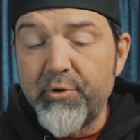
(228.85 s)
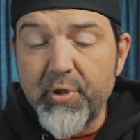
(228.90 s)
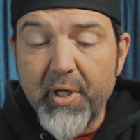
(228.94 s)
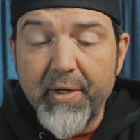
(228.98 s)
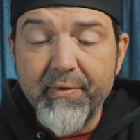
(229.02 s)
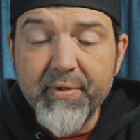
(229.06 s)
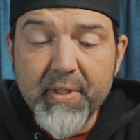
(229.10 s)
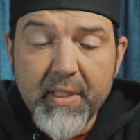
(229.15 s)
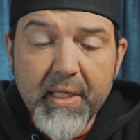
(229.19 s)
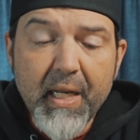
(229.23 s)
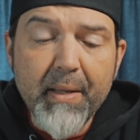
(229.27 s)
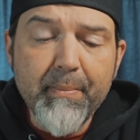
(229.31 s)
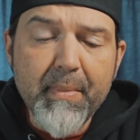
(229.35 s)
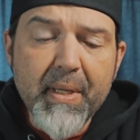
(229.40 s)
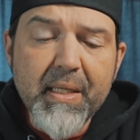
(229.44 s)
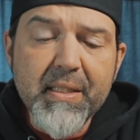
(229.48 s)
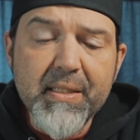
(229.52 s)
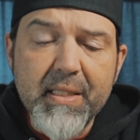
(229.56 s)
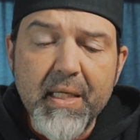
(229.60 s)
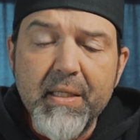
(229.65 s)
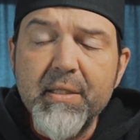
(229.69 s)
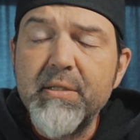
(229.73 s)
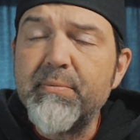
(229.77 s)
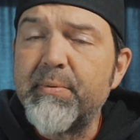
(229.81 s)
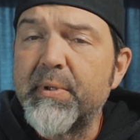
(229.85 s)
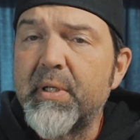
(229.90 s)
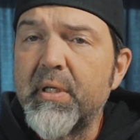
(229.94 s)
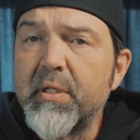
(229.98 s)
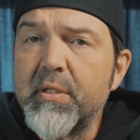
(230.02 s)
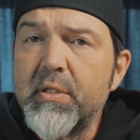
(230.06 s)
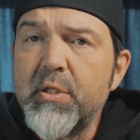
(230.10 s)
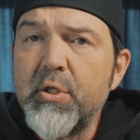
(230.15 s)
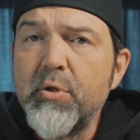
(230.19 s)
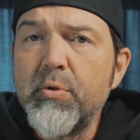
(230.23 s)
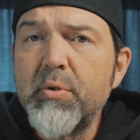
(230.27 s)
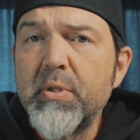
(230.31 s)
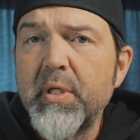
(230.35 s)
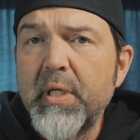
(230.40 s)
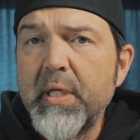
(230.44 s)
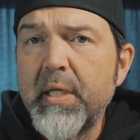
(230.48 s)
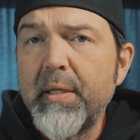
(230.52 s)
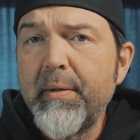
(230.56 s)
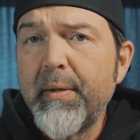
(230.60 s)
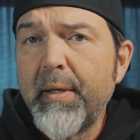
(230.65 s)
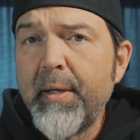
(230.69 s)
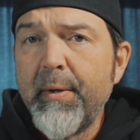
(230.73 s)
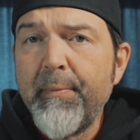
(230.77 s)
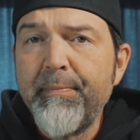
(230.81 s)
drives. And that makes sense, because
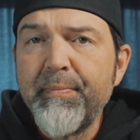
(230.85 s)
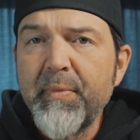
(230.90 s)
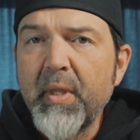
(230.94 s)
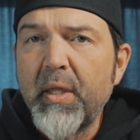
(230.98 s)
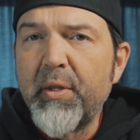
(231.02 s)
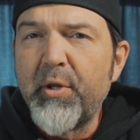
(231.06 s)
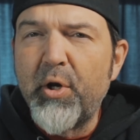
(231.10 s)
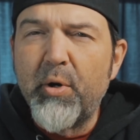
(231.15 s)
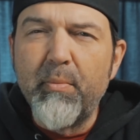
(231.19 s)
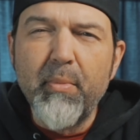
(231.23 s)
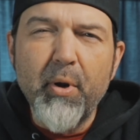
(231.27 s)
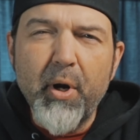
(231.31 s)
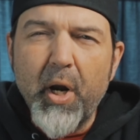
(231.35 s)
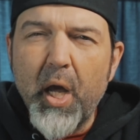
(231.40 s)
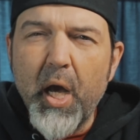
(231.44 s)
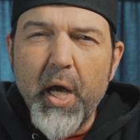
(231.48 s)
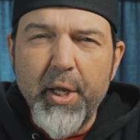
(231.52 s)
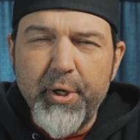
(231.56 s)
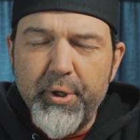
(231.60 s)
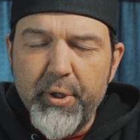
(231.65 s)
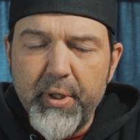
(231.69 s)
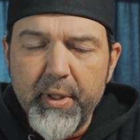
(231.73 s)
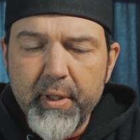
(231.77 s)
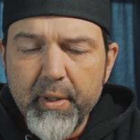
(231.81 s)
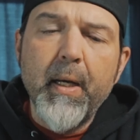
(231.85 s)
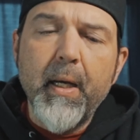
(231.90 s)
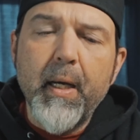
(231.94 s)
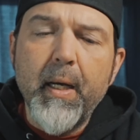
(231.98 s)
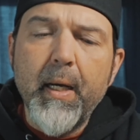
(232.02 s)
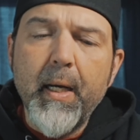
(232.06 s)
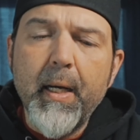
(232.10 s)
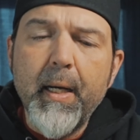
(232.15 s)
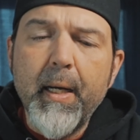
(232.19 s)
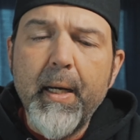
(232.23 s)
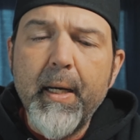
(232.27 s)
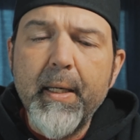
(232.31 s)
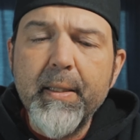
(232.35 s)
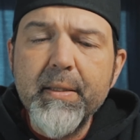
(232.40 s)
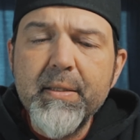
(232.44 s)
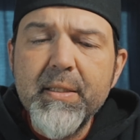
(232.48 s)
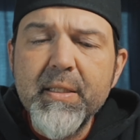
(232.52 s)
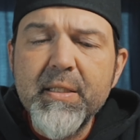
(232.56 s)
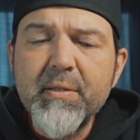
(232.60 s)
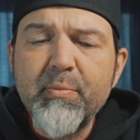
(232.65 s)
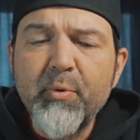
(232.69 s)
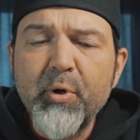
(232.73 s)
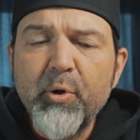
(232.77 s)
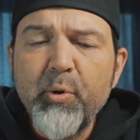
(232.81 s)
usually they're about 100.
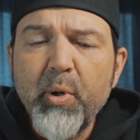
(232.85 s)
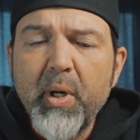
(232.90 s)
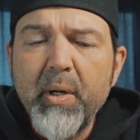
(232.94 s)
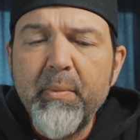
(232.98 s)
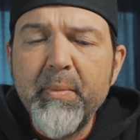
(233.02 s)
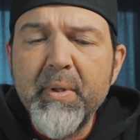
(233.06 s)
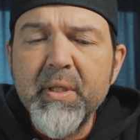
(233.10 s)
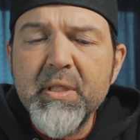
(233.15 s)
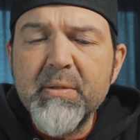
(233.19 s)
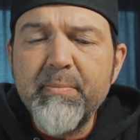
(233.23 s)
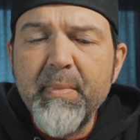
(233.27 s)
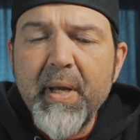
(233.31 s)
System requirements,